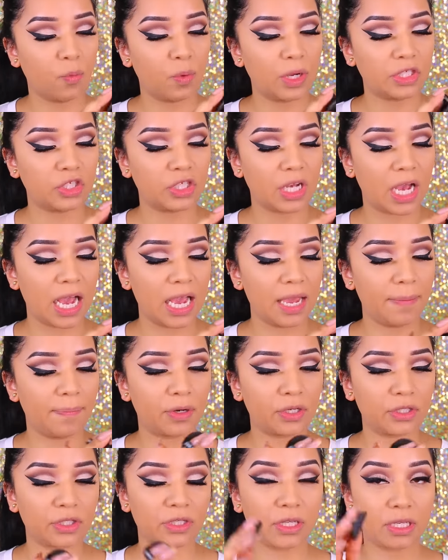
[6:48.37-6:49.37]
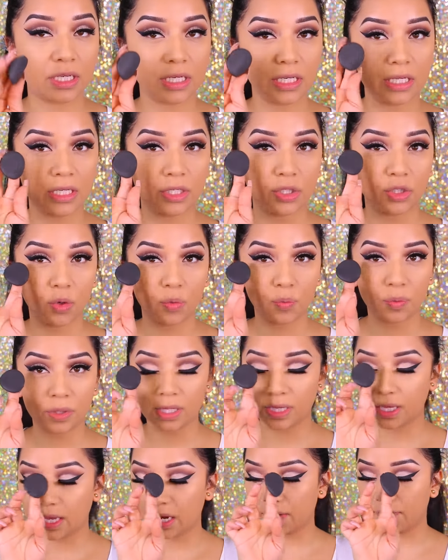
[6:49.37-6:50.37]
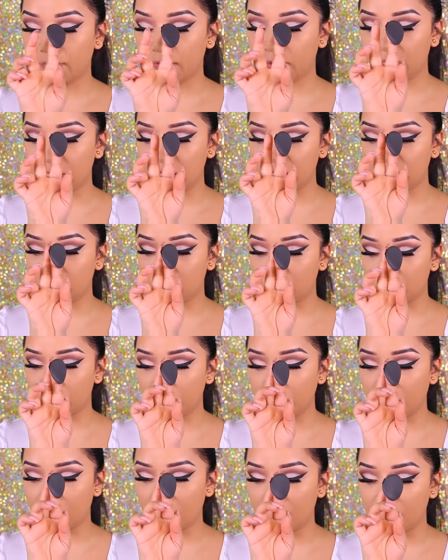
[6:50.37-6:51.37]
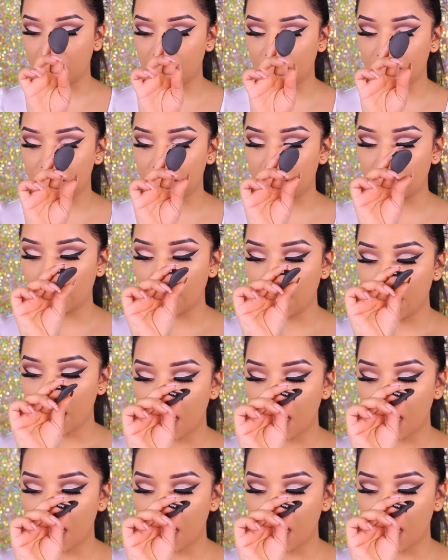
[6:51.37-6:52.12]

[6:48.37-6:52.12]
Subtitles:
which I personally don't really care for these just because